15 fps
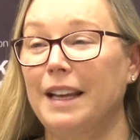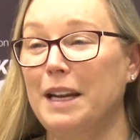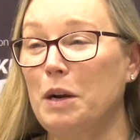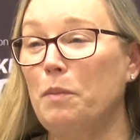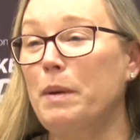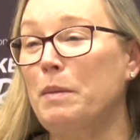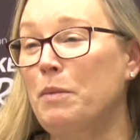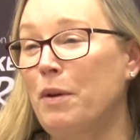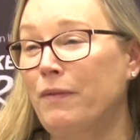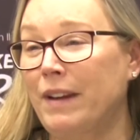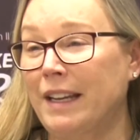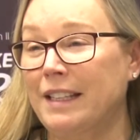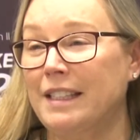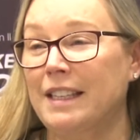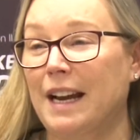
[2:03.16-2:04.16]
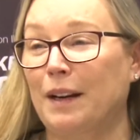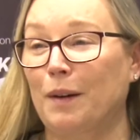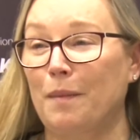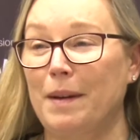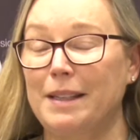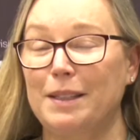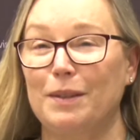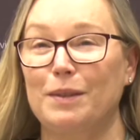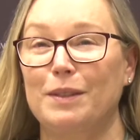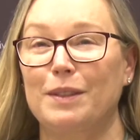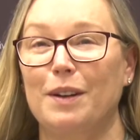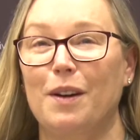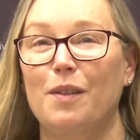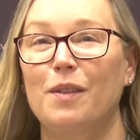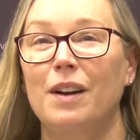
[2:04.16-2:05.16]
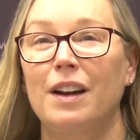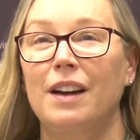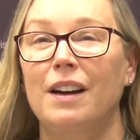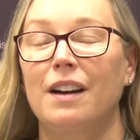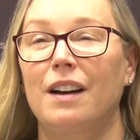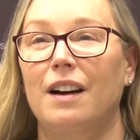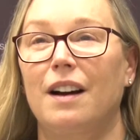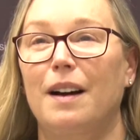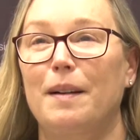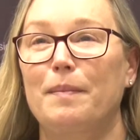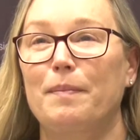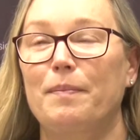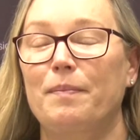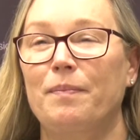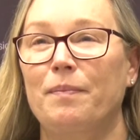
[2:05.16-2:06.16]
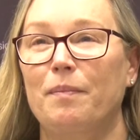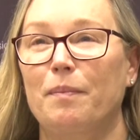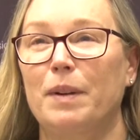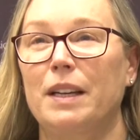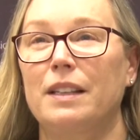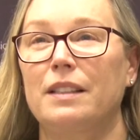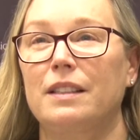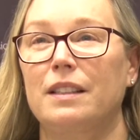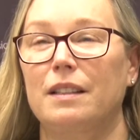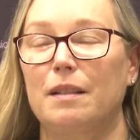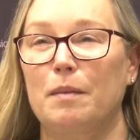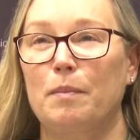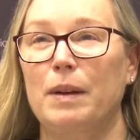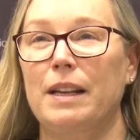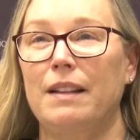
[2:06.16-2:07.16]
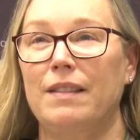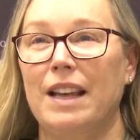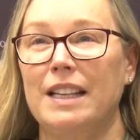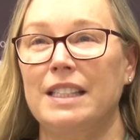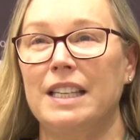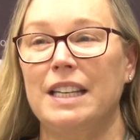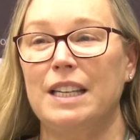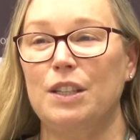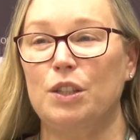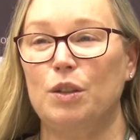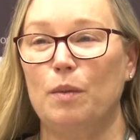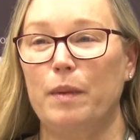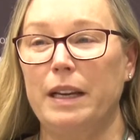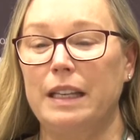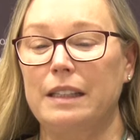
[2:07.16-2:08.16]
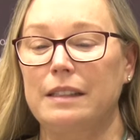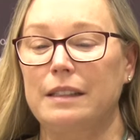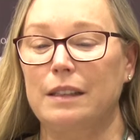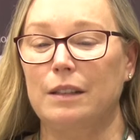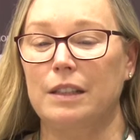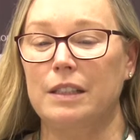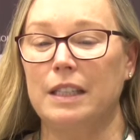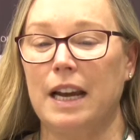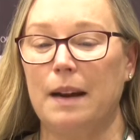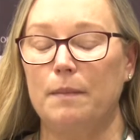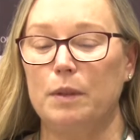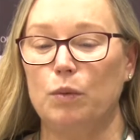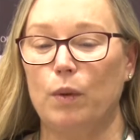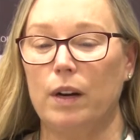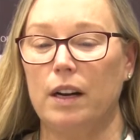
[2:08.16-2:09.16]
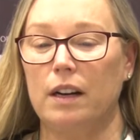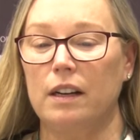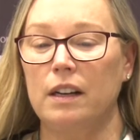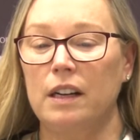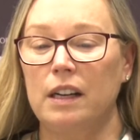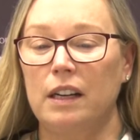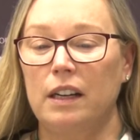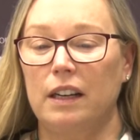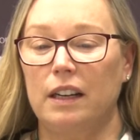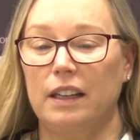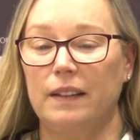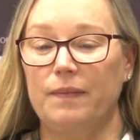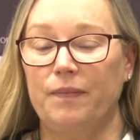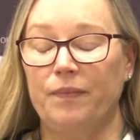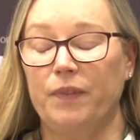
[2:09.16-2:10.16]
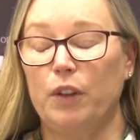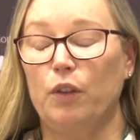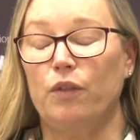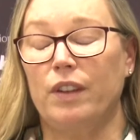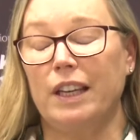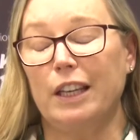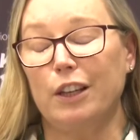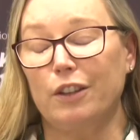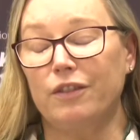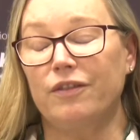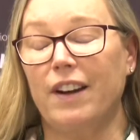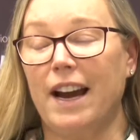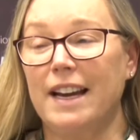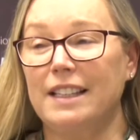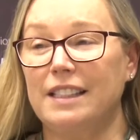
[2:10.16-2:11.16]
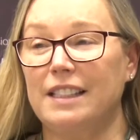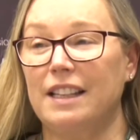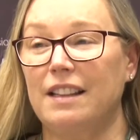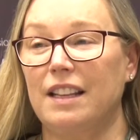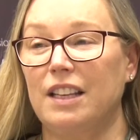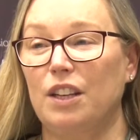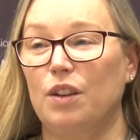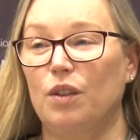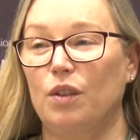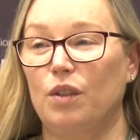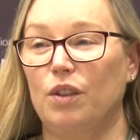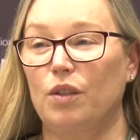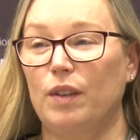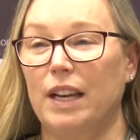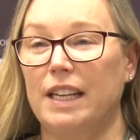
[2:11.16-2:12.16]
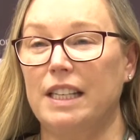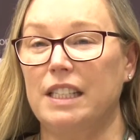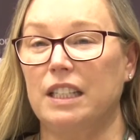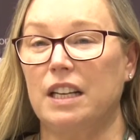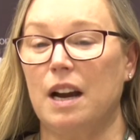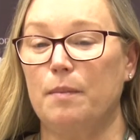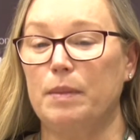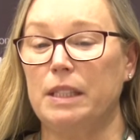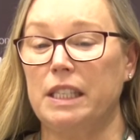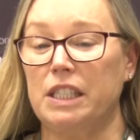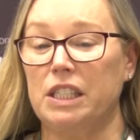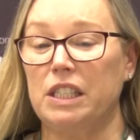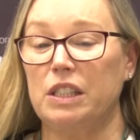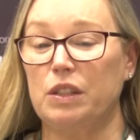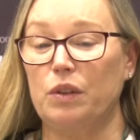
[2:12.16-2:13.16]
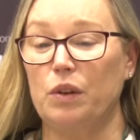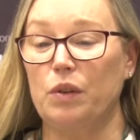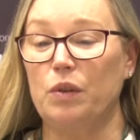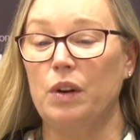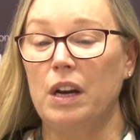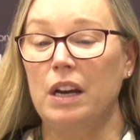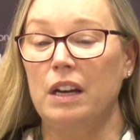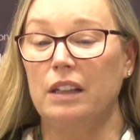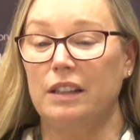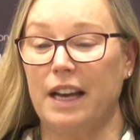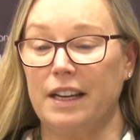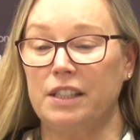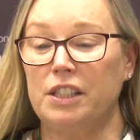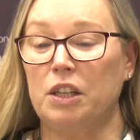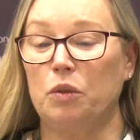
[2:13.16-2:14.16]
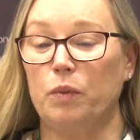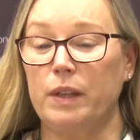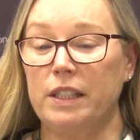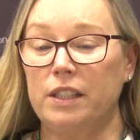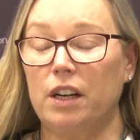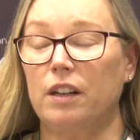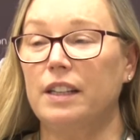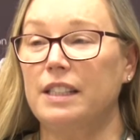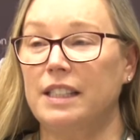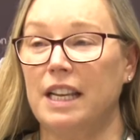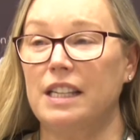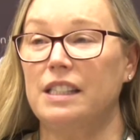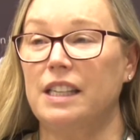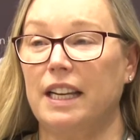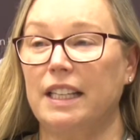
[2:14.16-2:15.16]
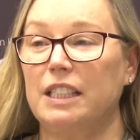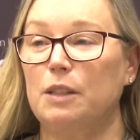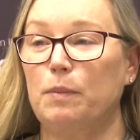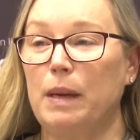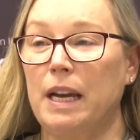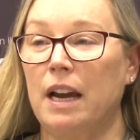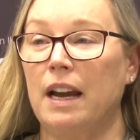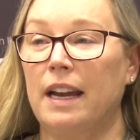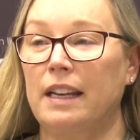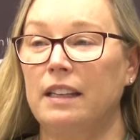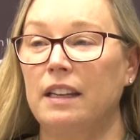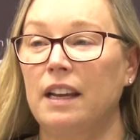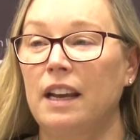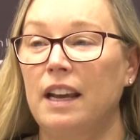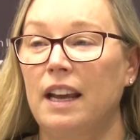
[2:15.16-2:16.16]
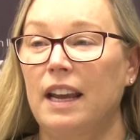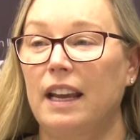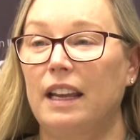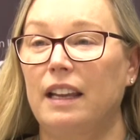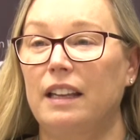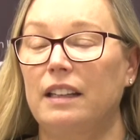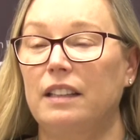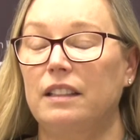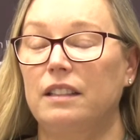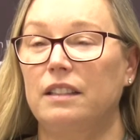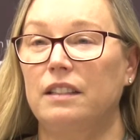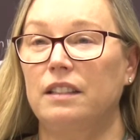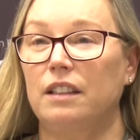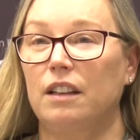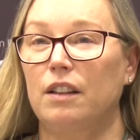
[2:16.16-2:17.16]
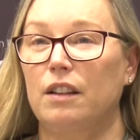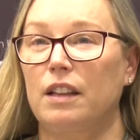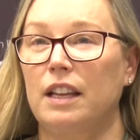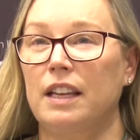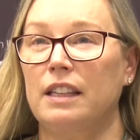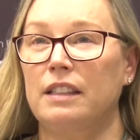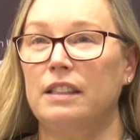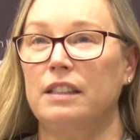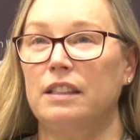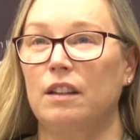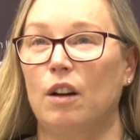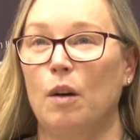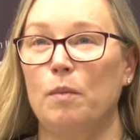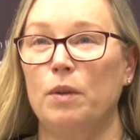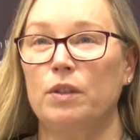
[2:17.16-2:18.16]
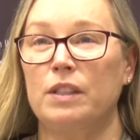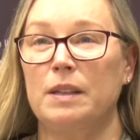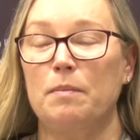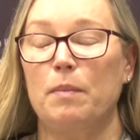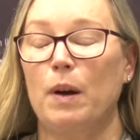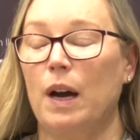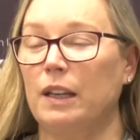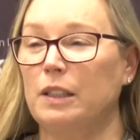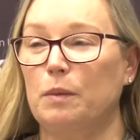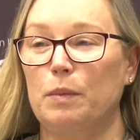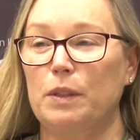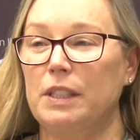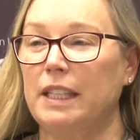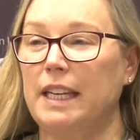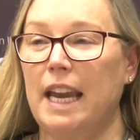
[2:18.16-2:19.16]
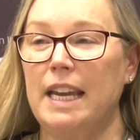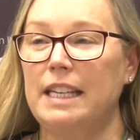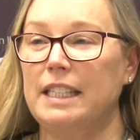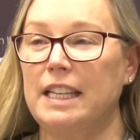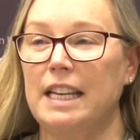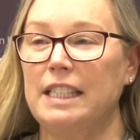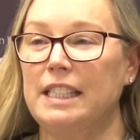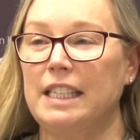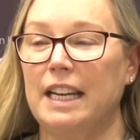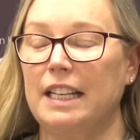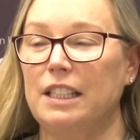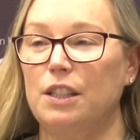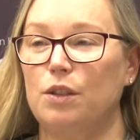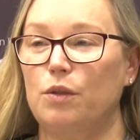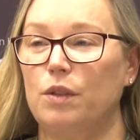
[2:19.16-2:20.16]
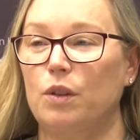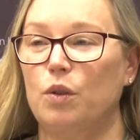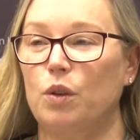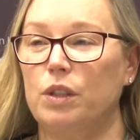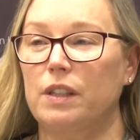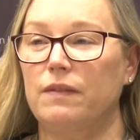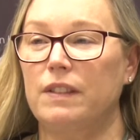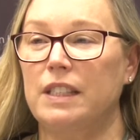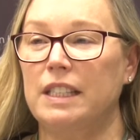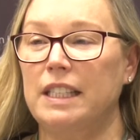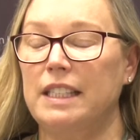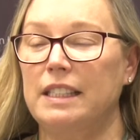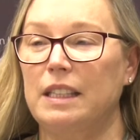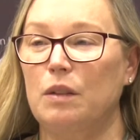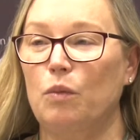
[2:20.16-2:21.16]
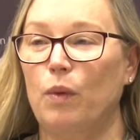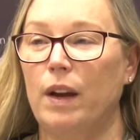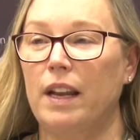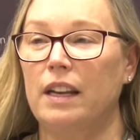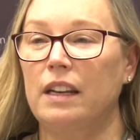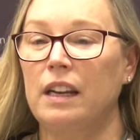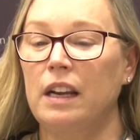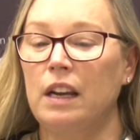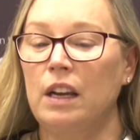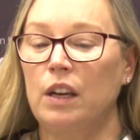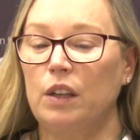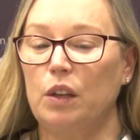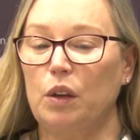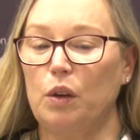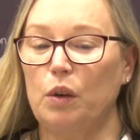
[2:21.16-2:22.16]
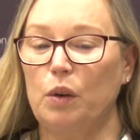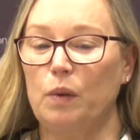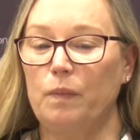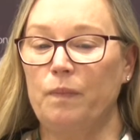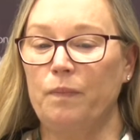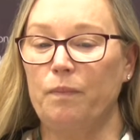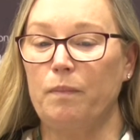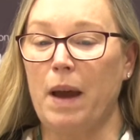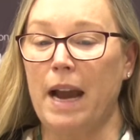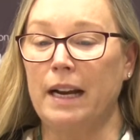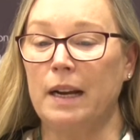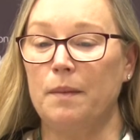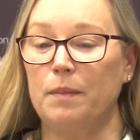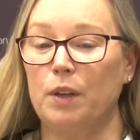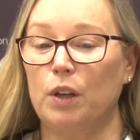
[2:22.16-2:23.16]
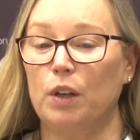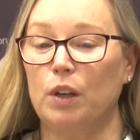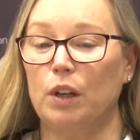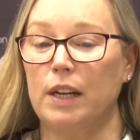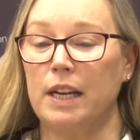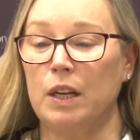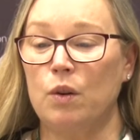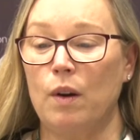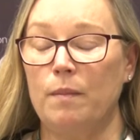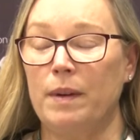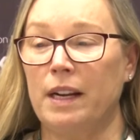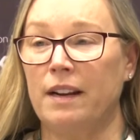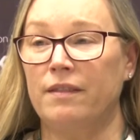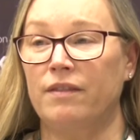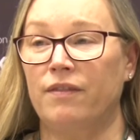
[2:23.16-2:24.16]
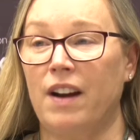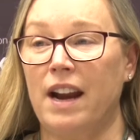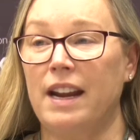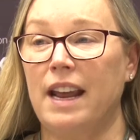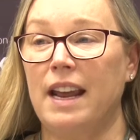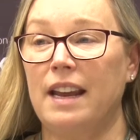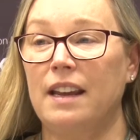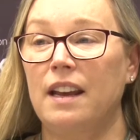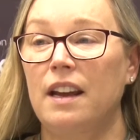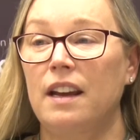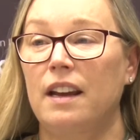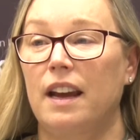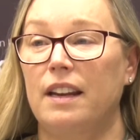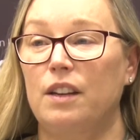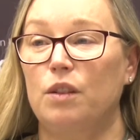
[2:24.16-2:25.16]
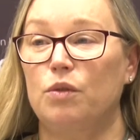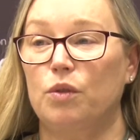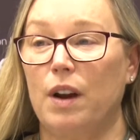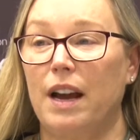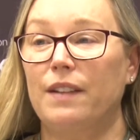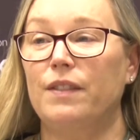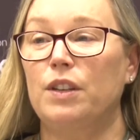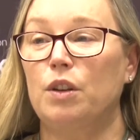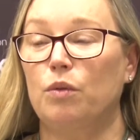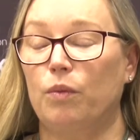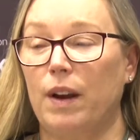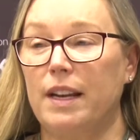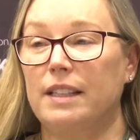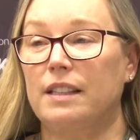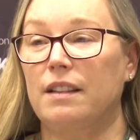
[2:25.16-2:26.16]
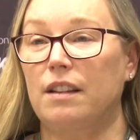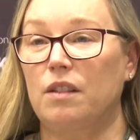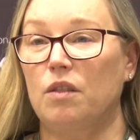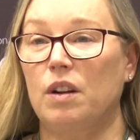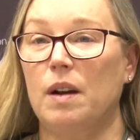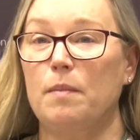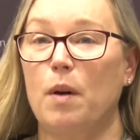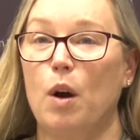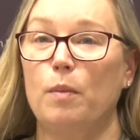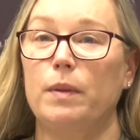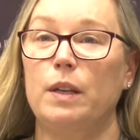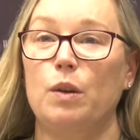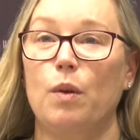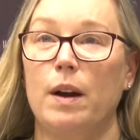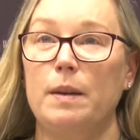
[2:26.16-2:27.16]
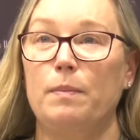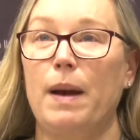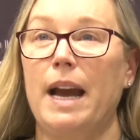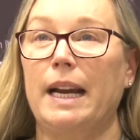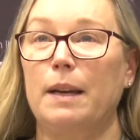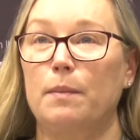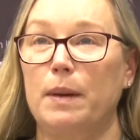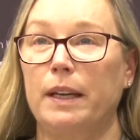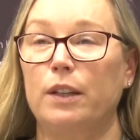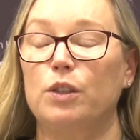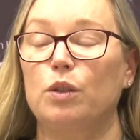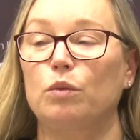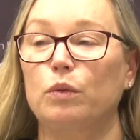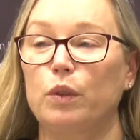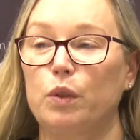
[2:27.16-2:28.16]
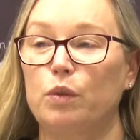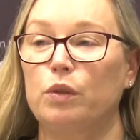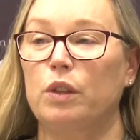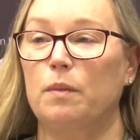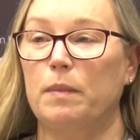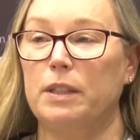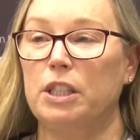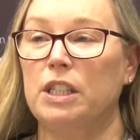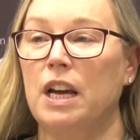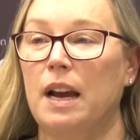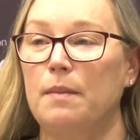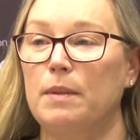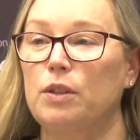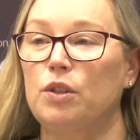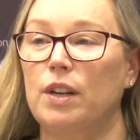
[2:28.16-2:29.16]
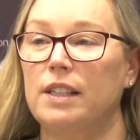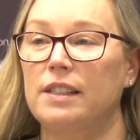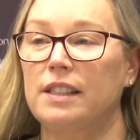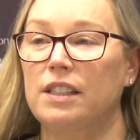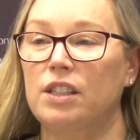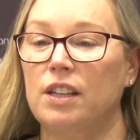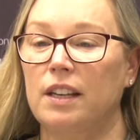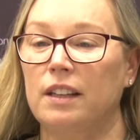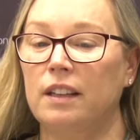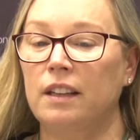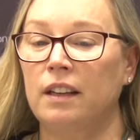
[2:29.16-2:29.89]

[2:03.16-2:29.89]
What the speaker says: It'll be moving at Sacramento, so. But that's an issue because there are times where you think you're fast and then you get into competition. So last year we started 10 seconds behind, and it's almost impossible to gain 10 seconds through the course of the season when you pack up your equipment on Friday and you drive and you race and then you come home and you unpack it because you lose so much time in transition.